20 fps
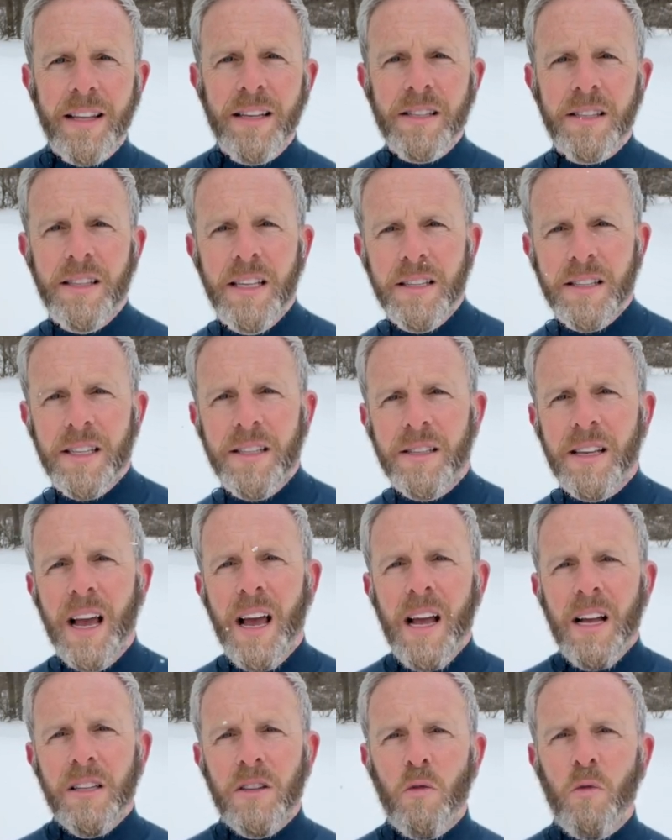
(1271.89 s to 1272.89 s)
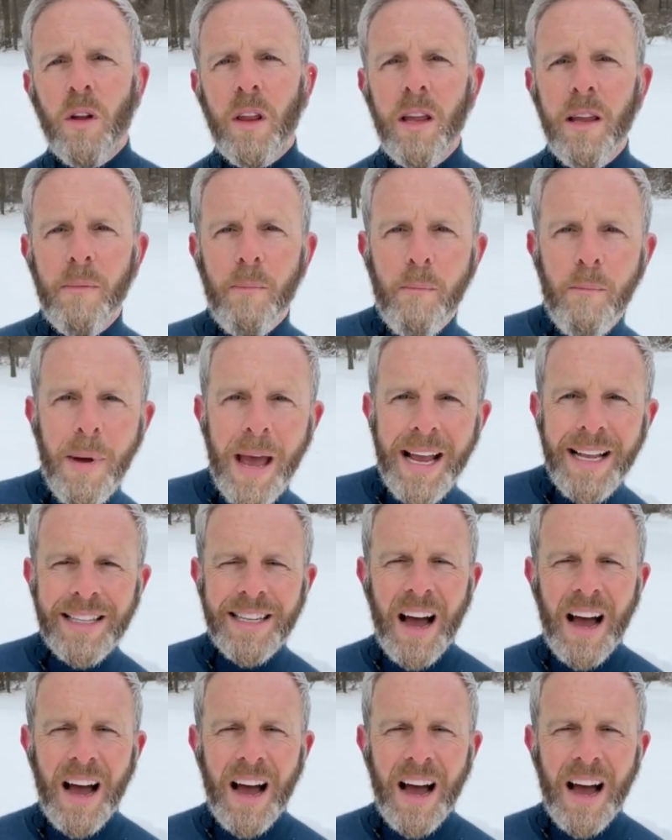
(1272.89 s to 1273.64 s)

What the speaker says: This is to really made